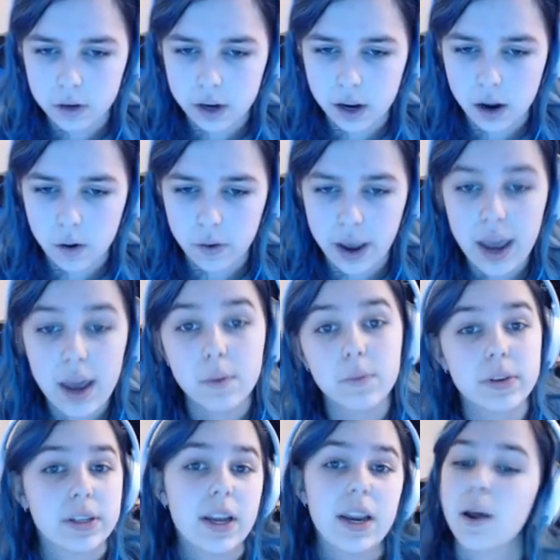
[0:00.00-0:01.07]
Okay,
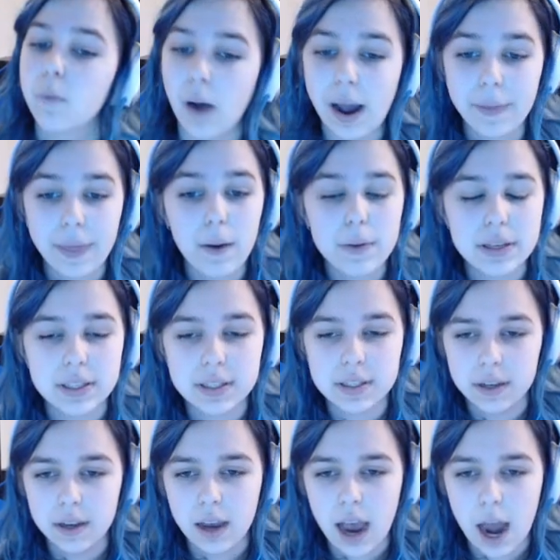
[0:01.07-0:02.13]
we did it. Wow, that was,
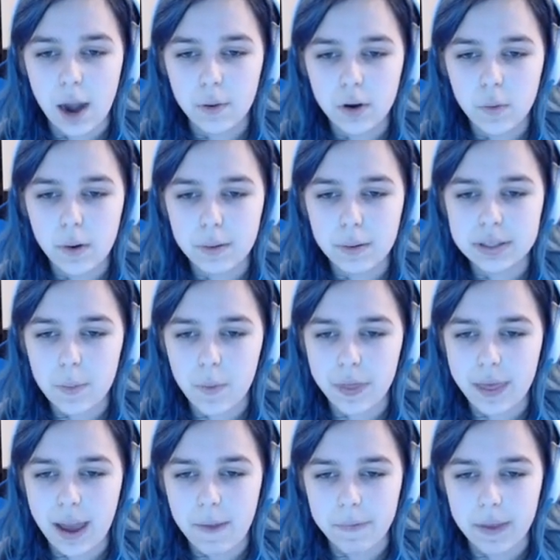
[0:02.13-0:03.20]
I don't know what was up with
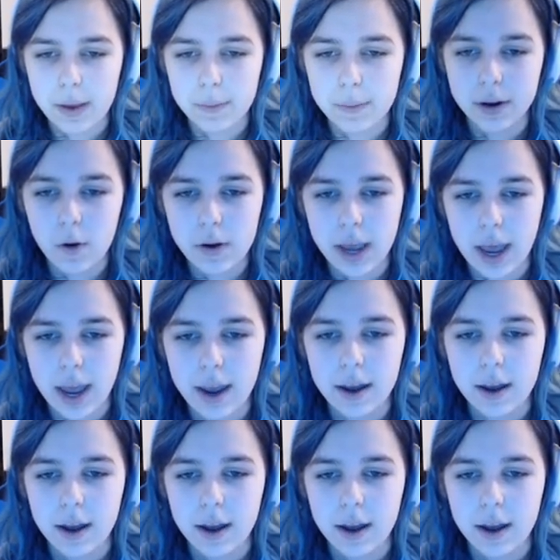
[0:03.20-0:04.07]
that thing, but okay.